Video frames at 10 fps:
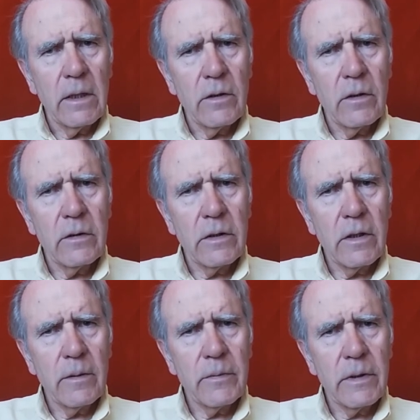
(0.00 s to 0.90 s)
He don't
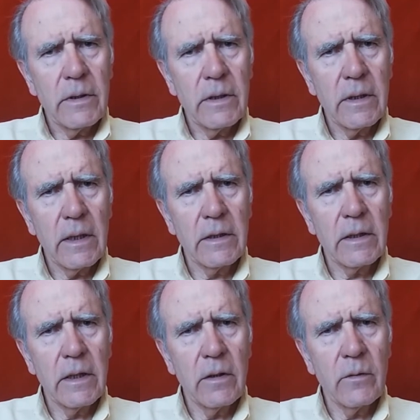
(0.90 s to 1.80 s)
stop
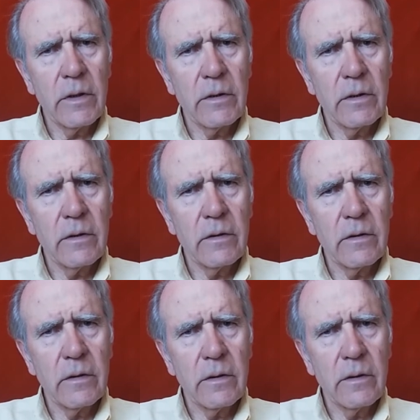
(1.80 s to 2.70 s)
asking
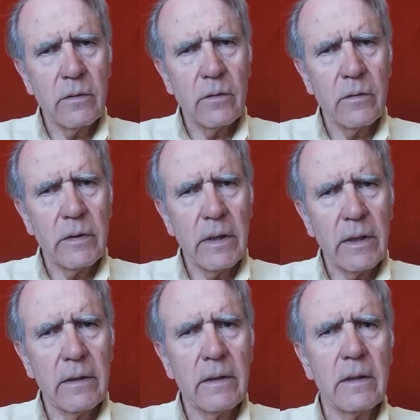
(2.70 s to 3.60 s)
questions to the
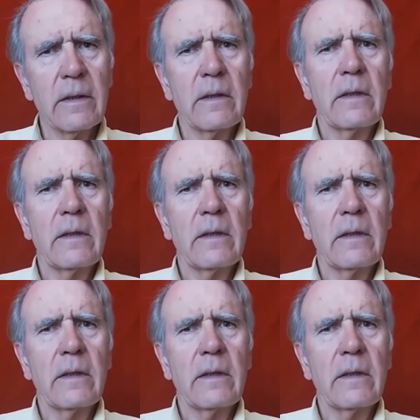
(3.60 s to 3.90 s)
end.